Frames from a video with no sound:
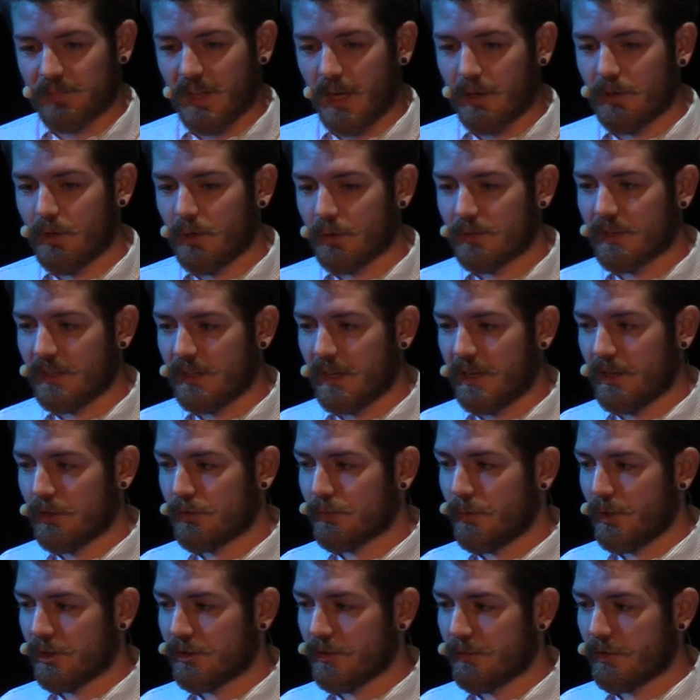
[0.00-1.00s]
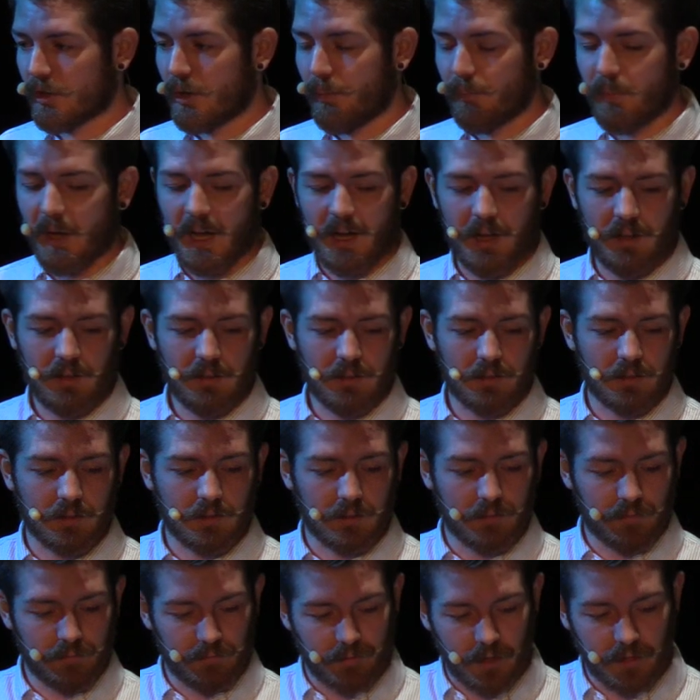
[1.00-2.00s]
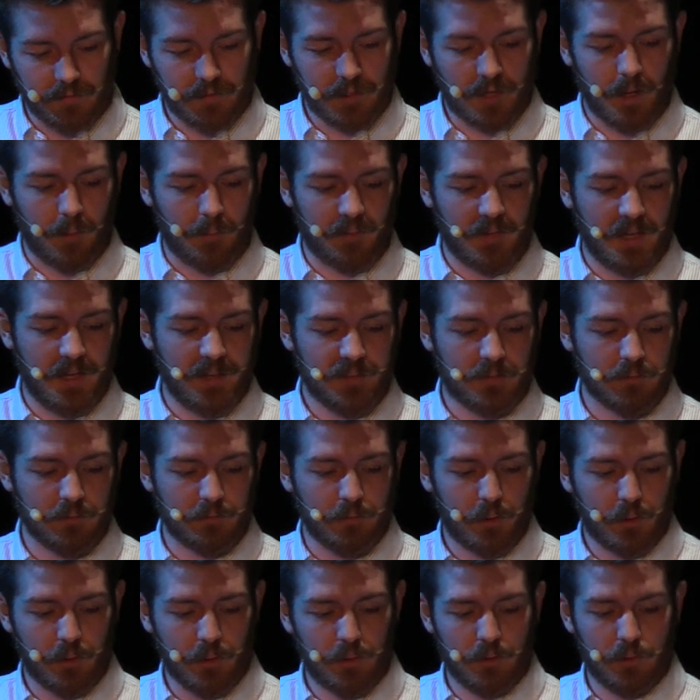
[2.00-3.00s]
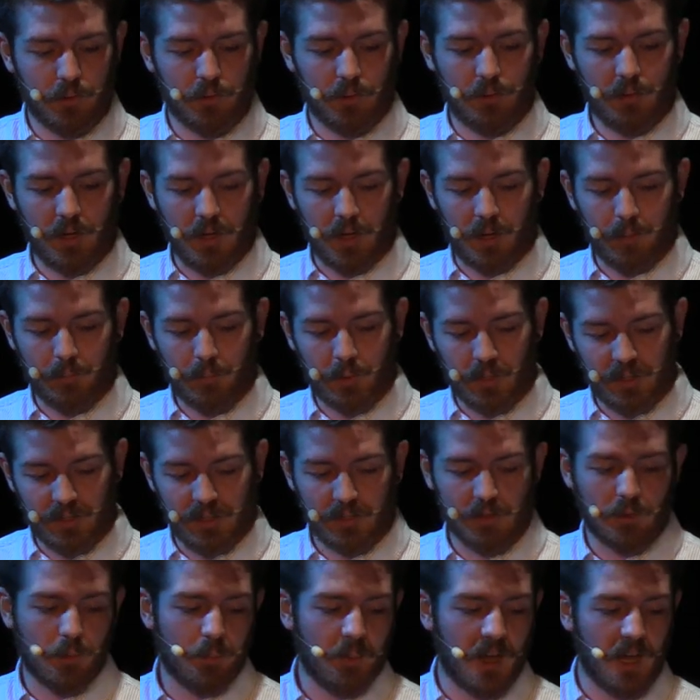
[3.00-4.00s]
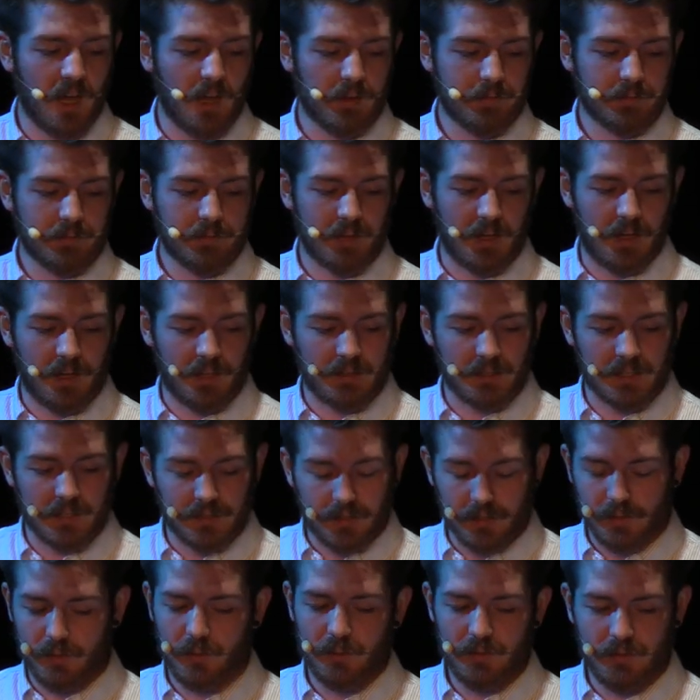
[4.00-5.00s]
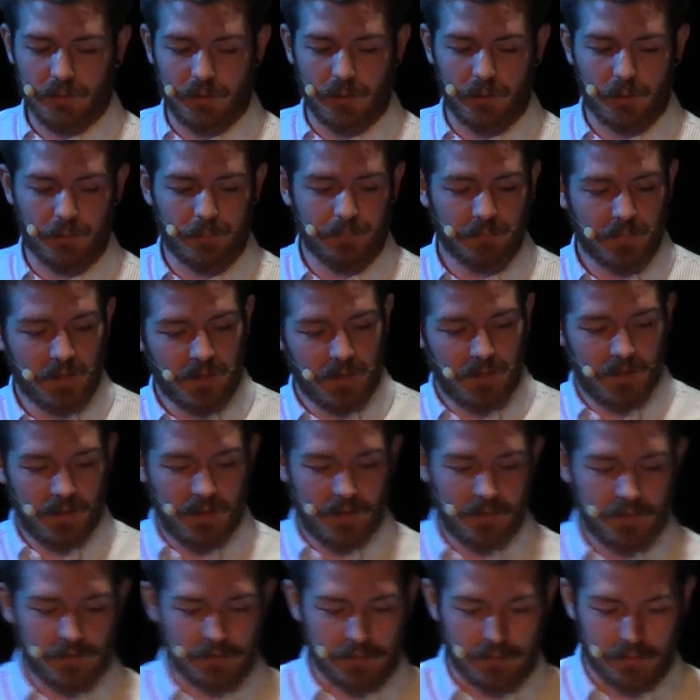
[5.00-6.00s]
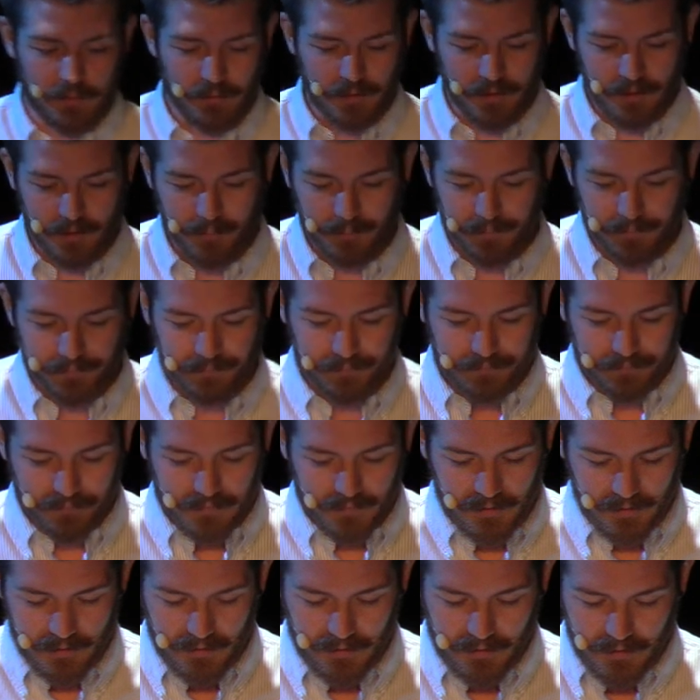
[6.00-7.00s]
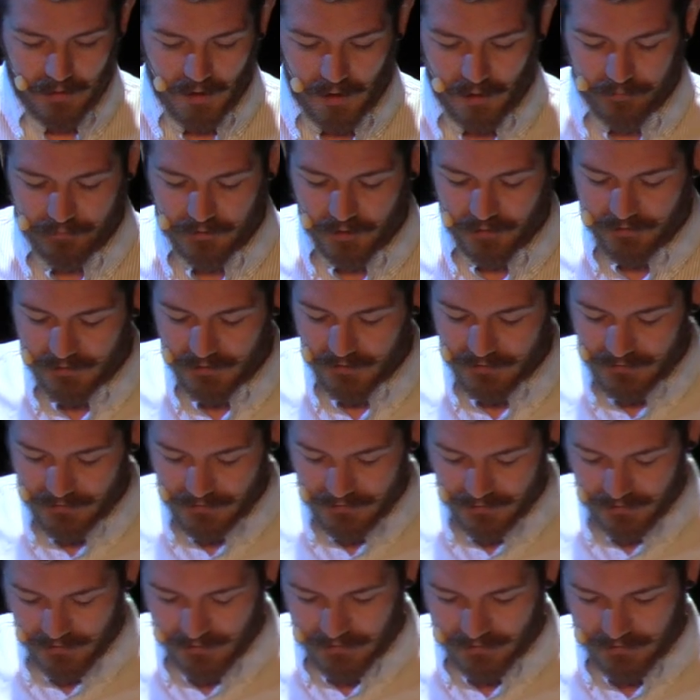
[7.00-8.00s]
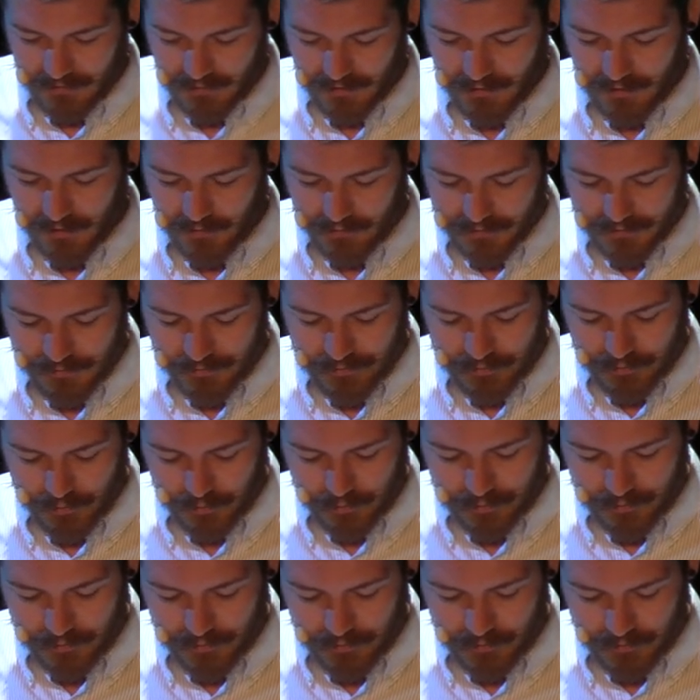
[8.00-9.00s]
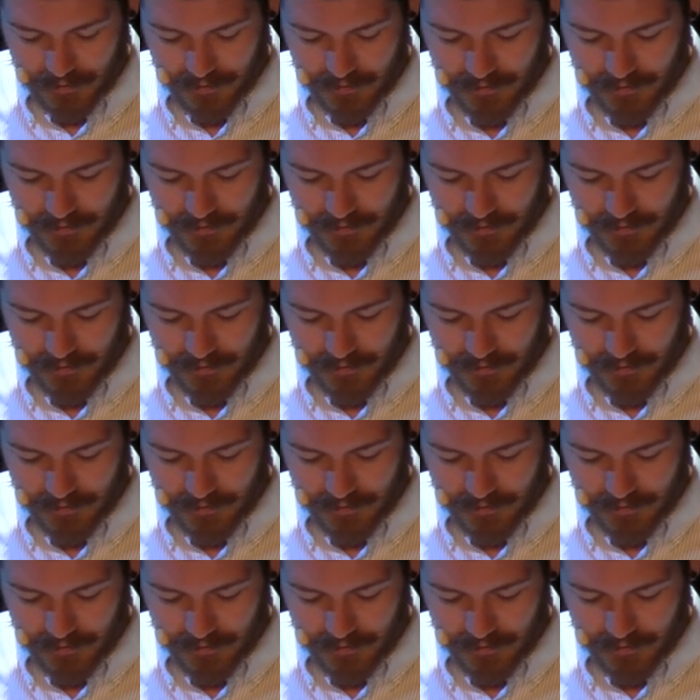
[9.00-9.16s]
download the latest version of the compiler, run the compilation for you, uh, put it in your path, and then you're good to go. So um, I've done this, and uh, I'll just show you.